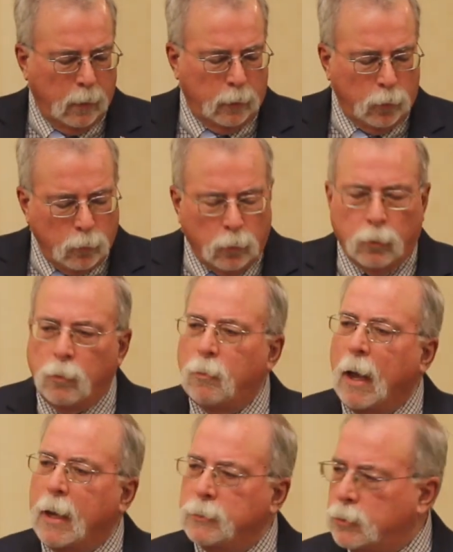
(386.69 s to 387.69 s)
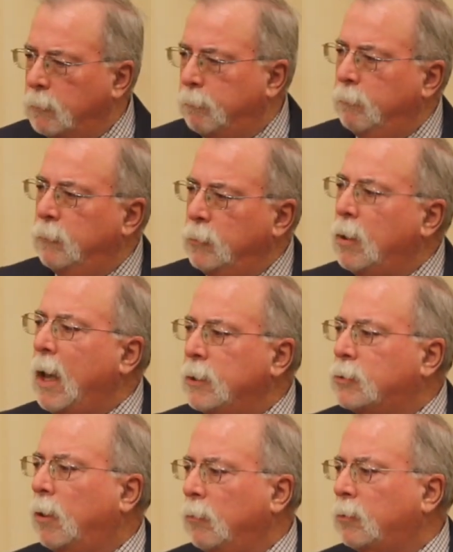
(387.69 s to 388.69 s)
And you guys should
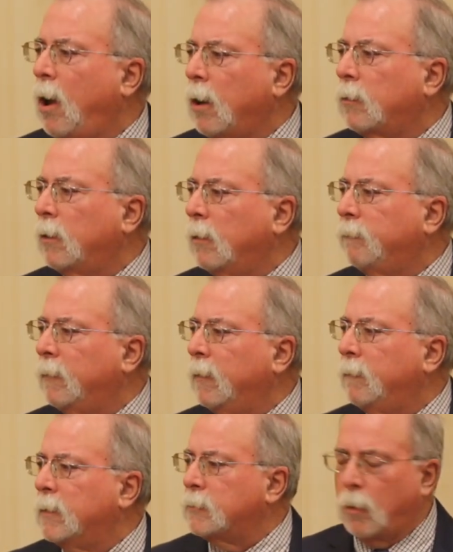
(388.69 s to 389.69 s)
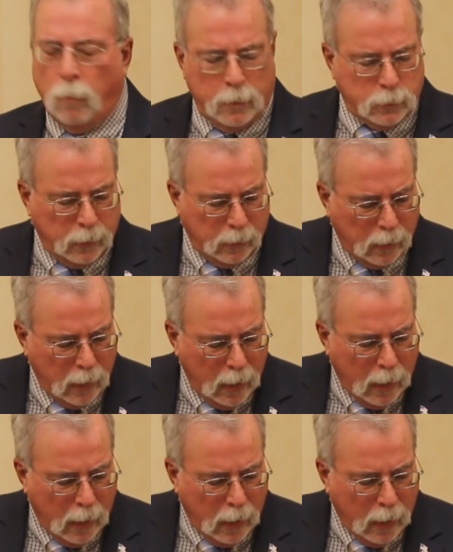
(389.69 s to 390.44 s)
go talk to her if there's a question.